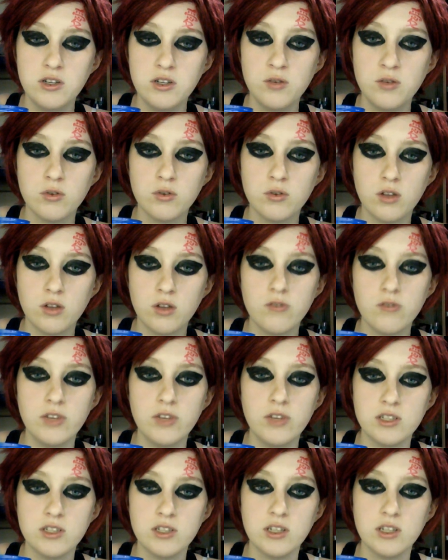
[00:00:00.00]
will love these
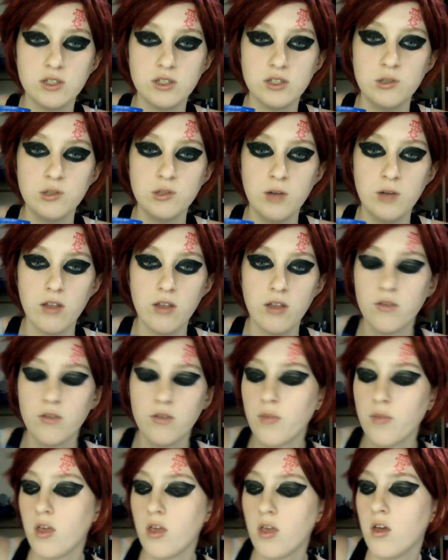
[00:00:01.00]
things to
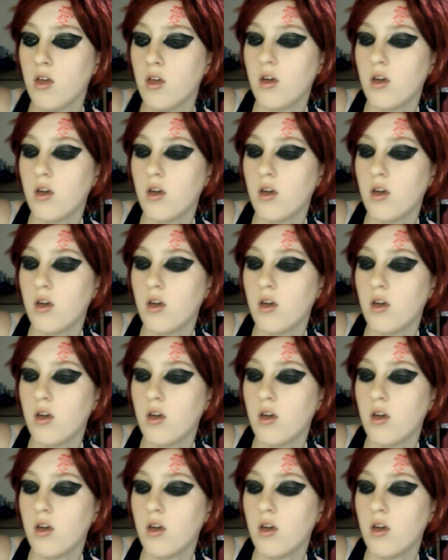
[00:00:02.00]
death.